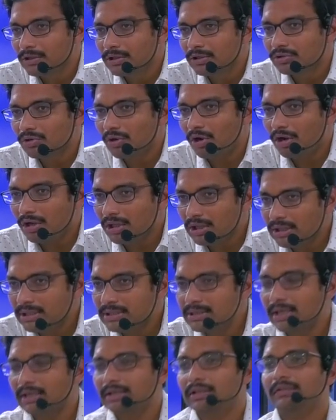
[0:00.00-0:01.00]
So all
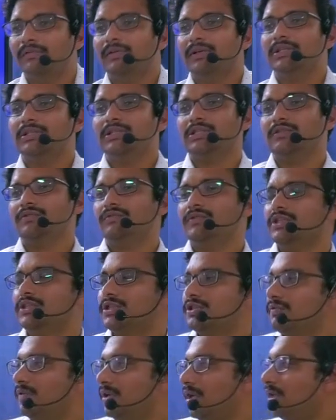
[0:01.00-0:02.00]
these are the ways in
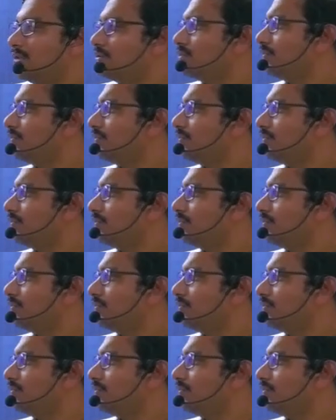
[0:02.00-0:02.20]
which we are.